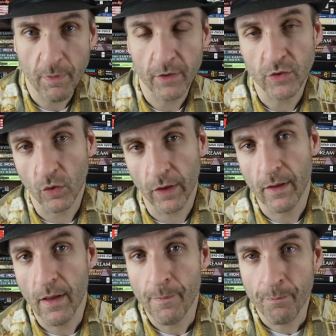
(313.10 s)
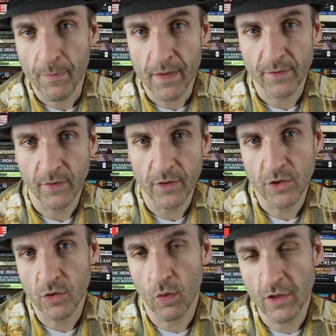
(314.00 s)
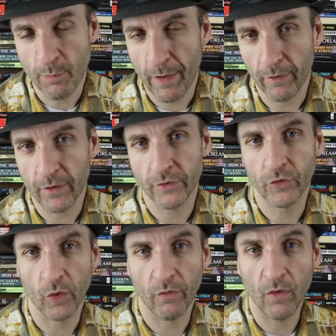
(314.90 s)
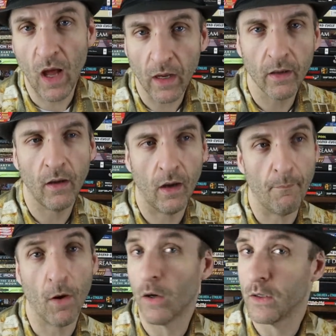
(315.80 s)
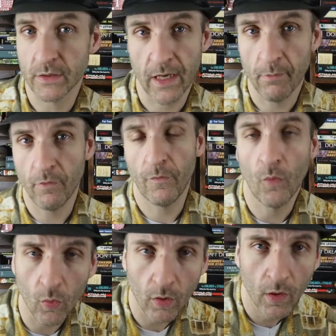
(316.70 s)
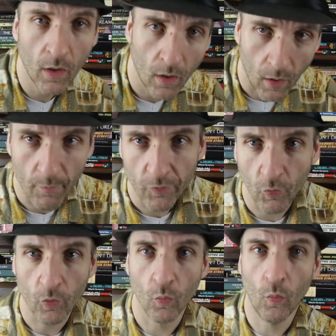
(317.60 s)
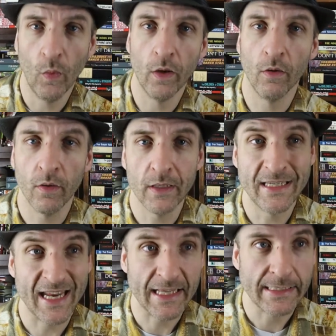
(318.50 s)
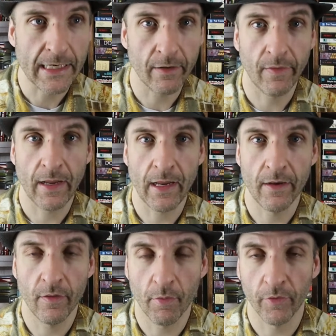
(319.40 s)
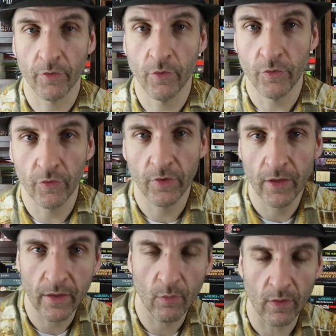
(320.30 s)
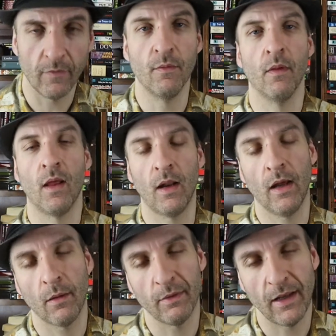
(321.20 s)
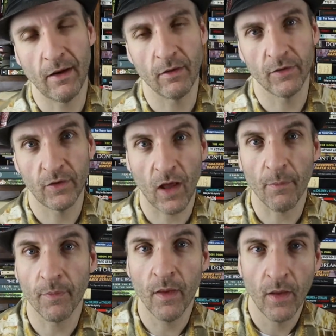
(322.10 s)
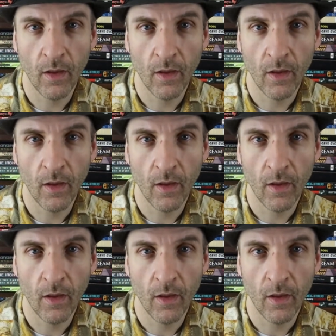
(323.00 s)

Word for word: Spinner story is that Coin Spinner is a sort of luck. Uh, Mark has had it before. Um, the sword will dance out of the hand of the person who's using it. It will give them a lot of luck, but then it'll stop.